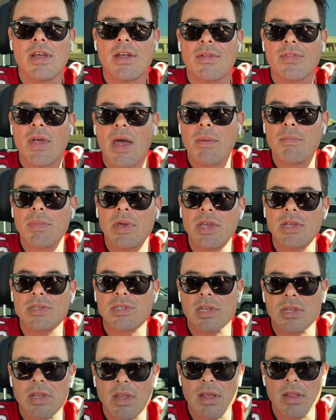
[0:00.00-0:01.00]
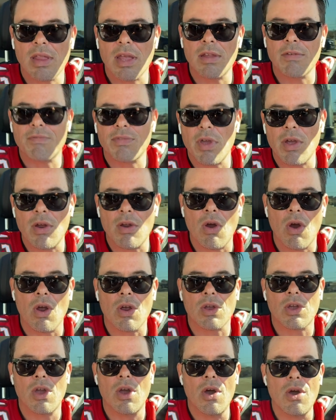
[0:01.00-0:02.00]
That means that, that if there
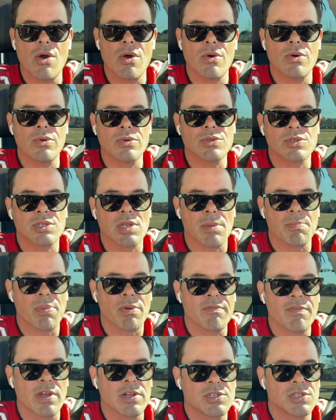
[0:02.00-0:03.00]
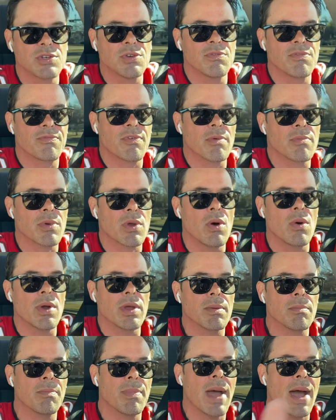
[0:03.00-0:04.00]
are codes that prevent you from
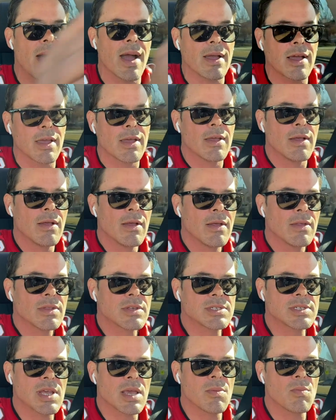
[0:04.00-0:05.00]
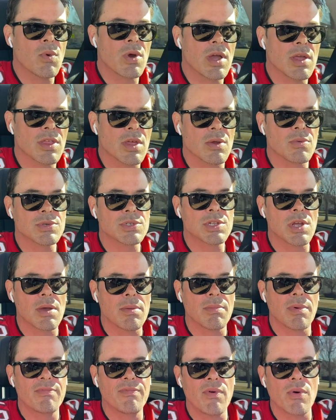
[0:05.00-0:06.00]
going back the same way that it was
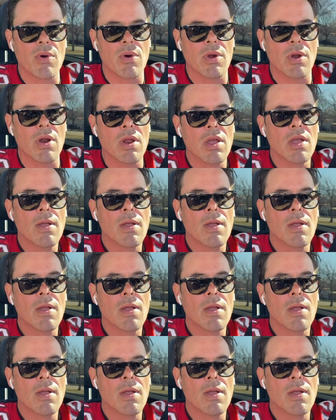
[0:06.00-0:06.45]
done before,